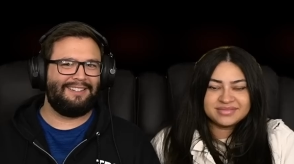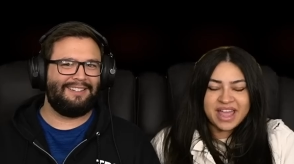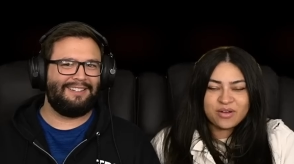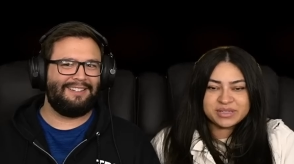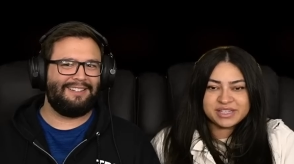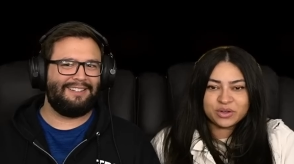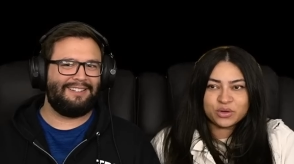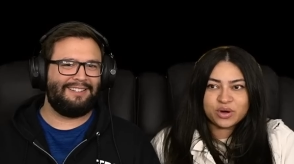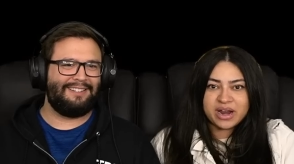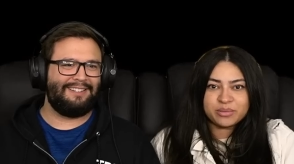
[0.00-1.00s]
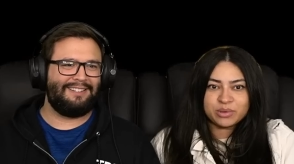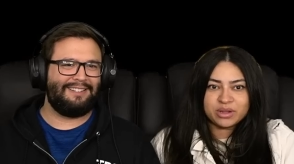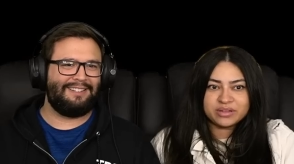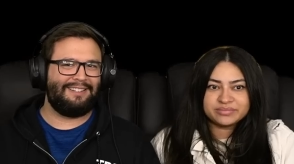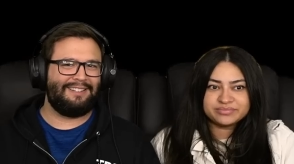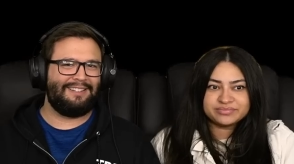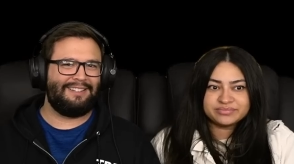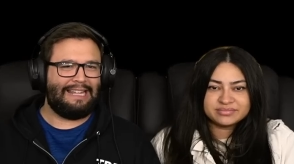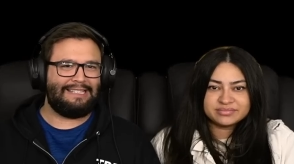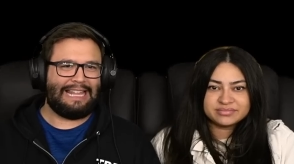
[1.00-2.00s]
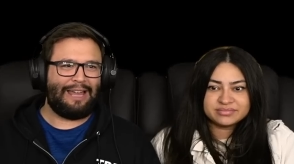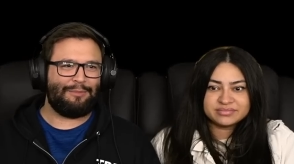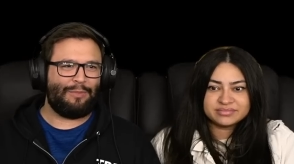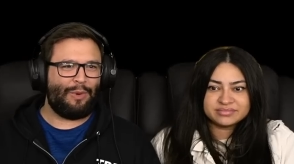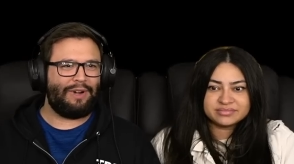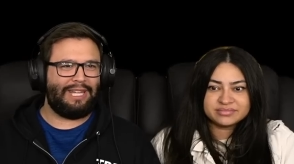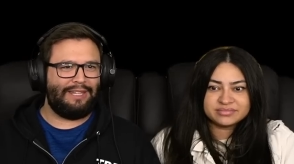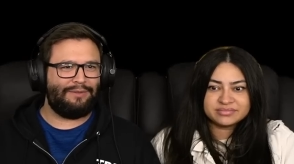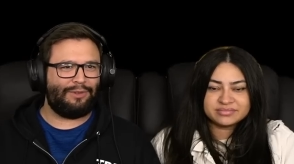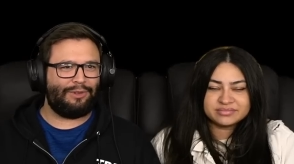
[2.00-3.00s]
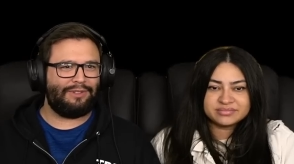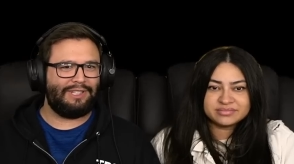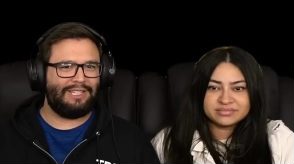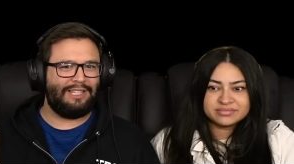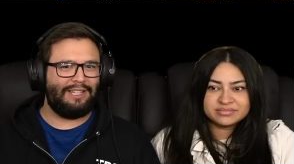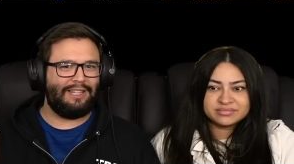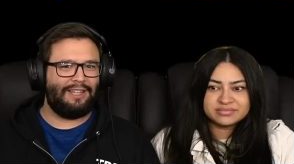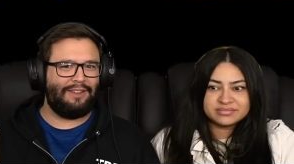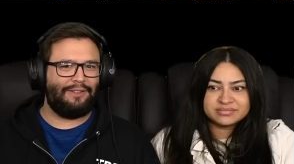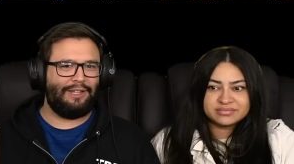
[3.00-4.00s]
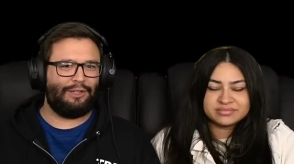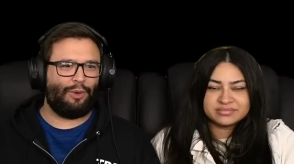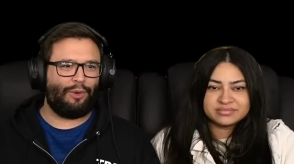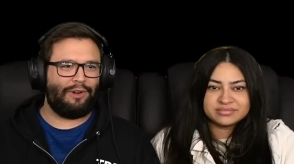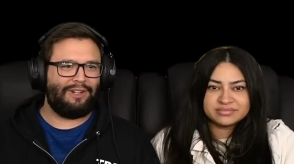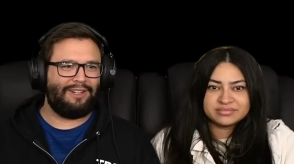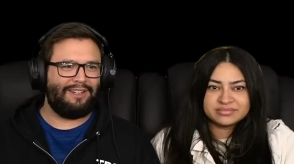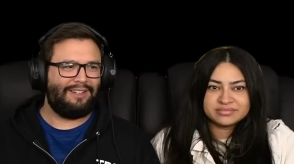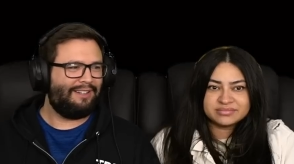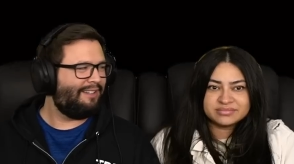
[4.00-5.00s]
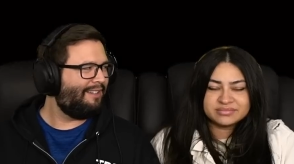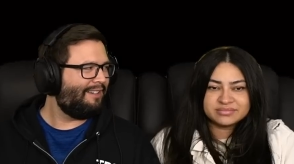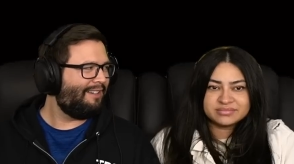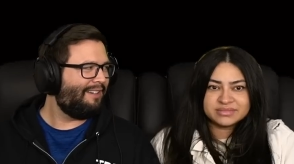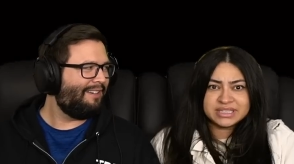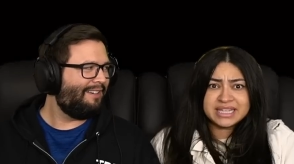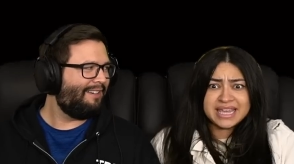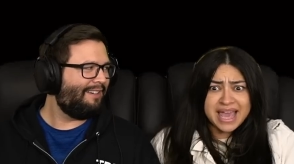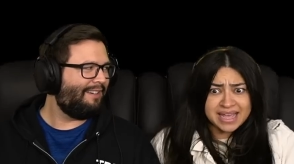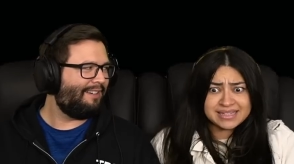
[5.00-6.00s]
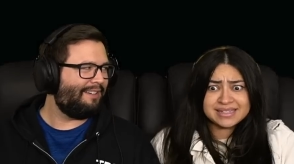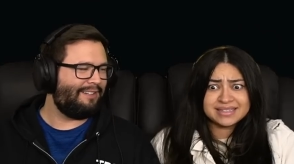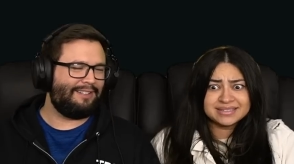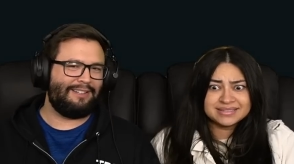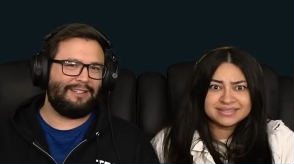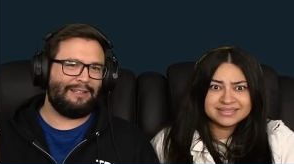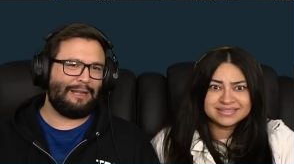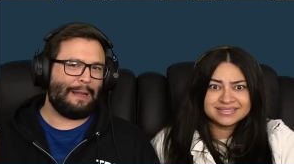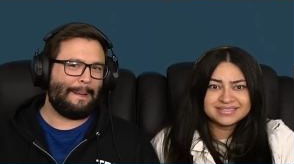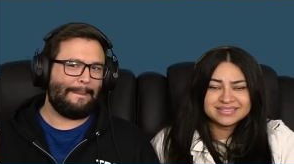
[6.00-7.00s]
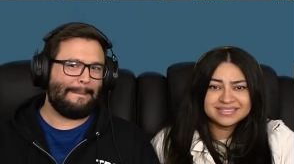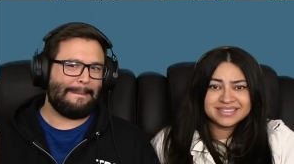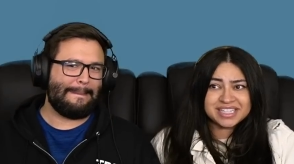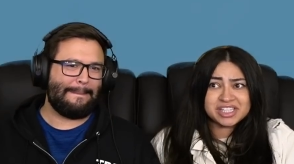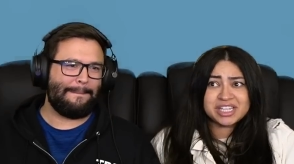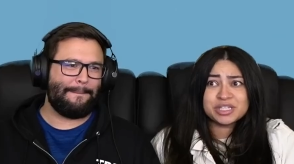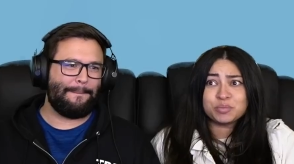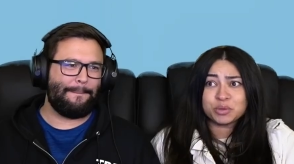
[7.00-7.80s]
Speaker 1: That was incredible.
Speaker 2: Is that more evil than Lorne?
Speaker 1: Yes. This is his